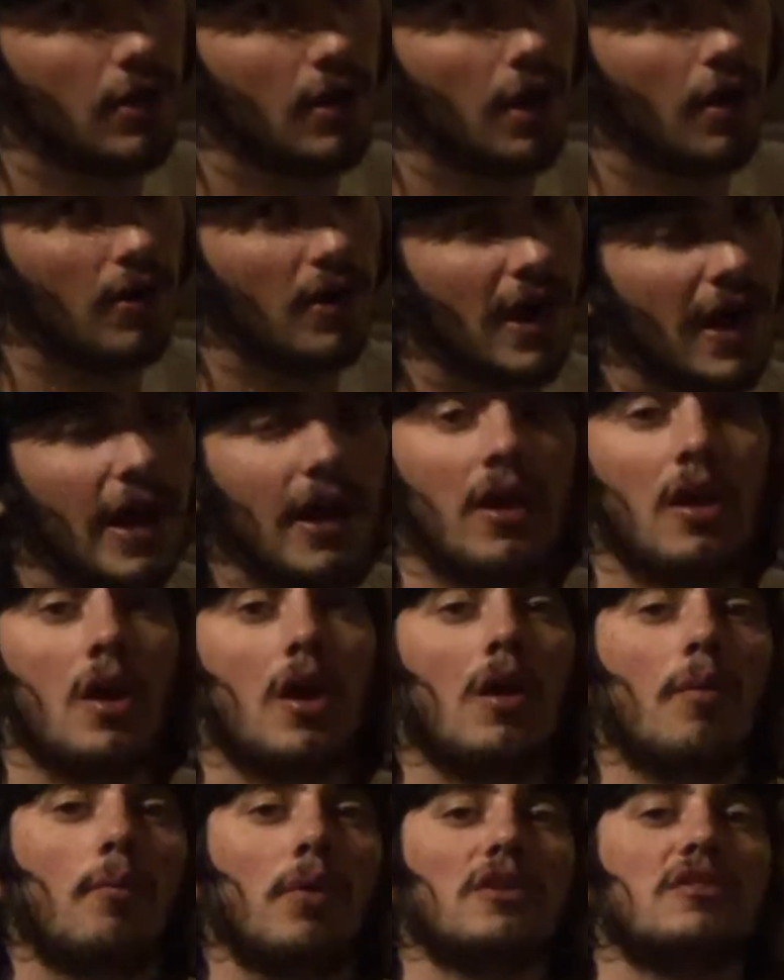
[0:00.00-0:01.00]
Okay,
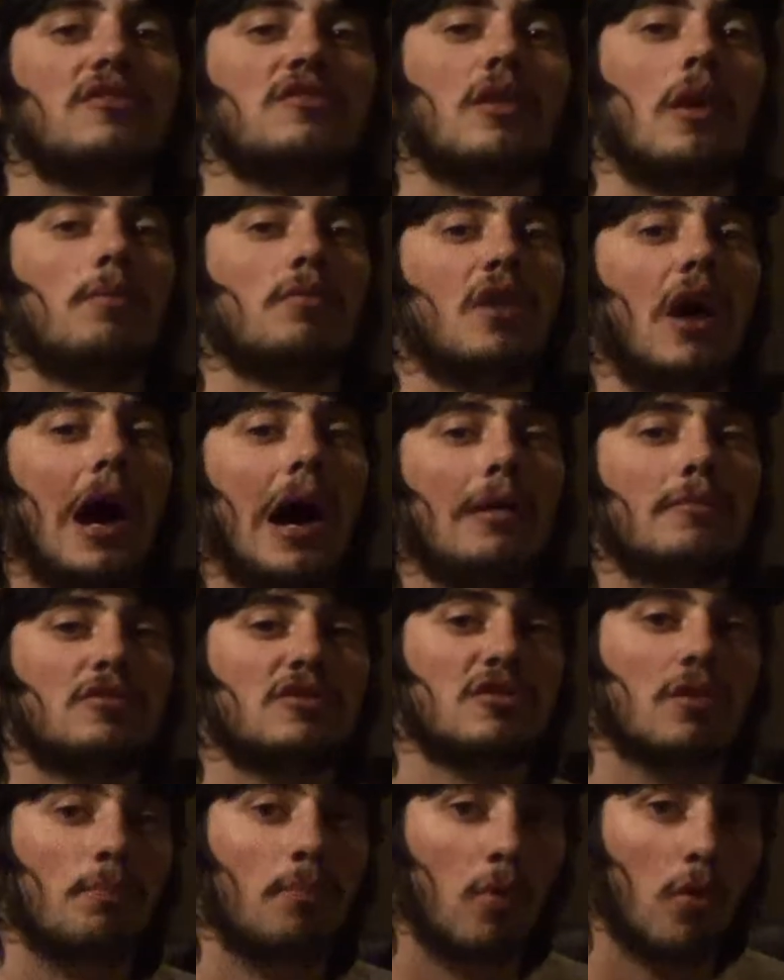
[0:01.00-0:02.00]
but
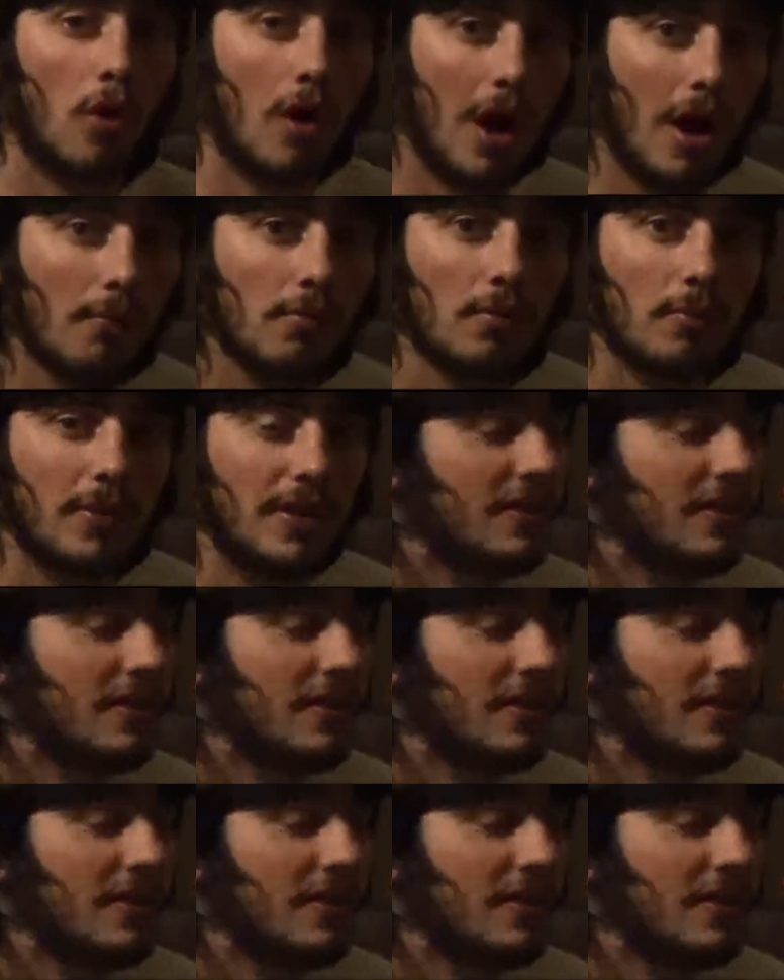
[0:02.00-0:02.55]
sometimes the problem